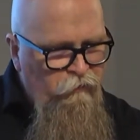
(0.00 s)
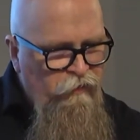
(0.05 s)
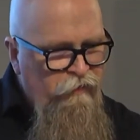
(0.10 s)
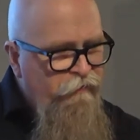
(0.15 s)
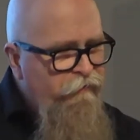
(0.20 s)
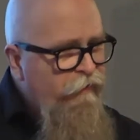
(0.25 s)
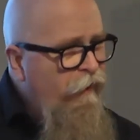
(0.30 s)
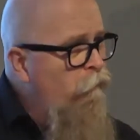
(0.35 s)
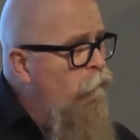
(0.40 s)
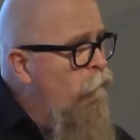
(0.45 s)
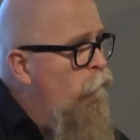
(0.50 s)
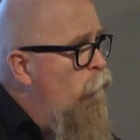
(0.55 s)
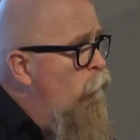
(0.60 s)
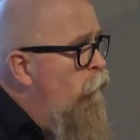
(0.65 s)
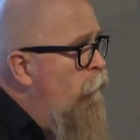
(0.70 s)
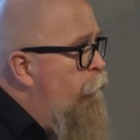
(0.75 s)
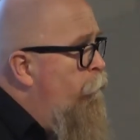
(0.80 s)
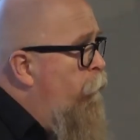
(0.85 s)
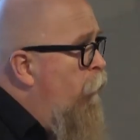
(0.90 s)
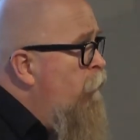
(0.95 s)
can tell
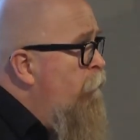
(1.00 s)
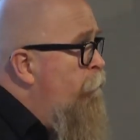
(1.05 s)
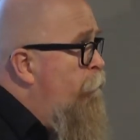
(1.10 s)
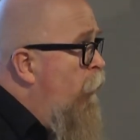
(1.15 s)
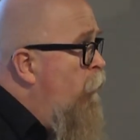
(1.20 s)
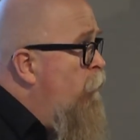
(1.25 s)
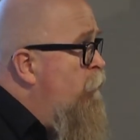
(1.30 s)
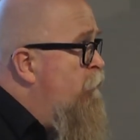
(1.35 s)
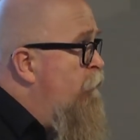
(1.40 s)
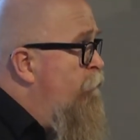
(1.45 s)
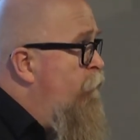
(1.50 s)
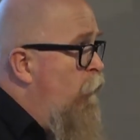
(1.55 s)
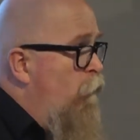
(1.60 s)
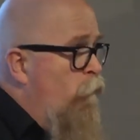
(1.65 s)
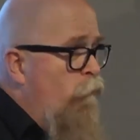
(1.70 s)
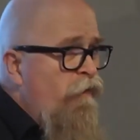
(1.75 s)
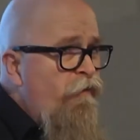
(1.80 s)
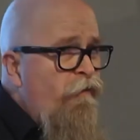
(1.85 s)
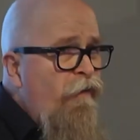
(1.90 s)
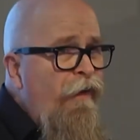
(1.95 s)
what parts of it are.
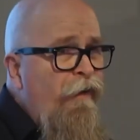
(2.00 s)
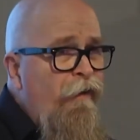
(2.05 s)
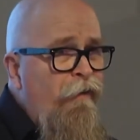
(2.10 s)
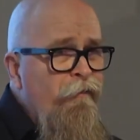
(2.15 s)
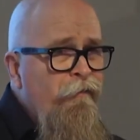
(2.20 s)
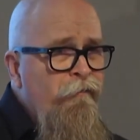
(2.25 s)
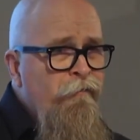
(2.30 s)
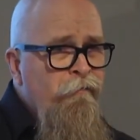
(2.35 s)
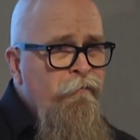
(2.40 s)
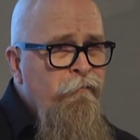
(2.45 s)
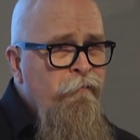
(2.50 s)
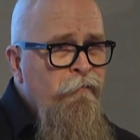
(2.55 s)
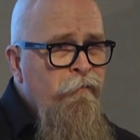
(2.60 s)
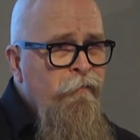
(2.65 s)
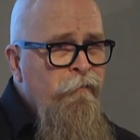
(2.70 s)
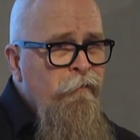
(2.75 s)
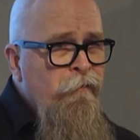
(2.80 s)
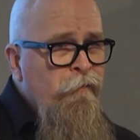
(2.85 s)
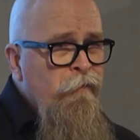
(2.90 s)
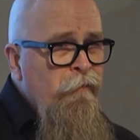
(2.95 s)
What's that?
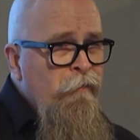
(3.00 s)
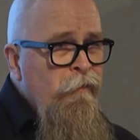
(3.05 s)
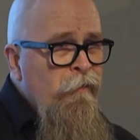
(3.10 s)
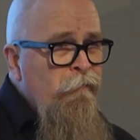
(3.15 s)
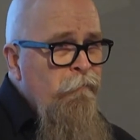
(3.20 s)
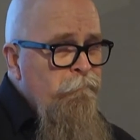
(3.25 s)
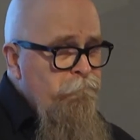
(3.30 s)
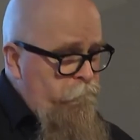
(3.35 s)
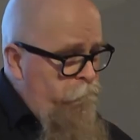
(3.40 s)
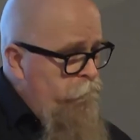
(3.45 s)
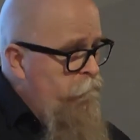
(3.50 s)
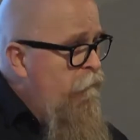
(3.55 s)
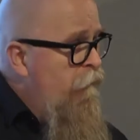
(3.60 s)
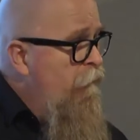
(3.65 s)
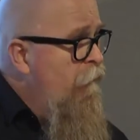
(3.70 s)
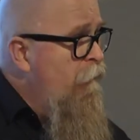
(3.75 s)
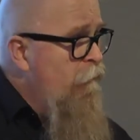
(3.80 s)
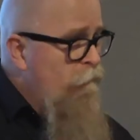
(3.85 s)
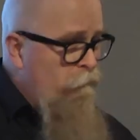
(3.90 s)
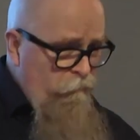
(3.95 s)
The
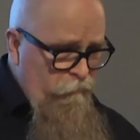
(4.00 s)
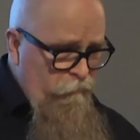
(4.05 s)
title,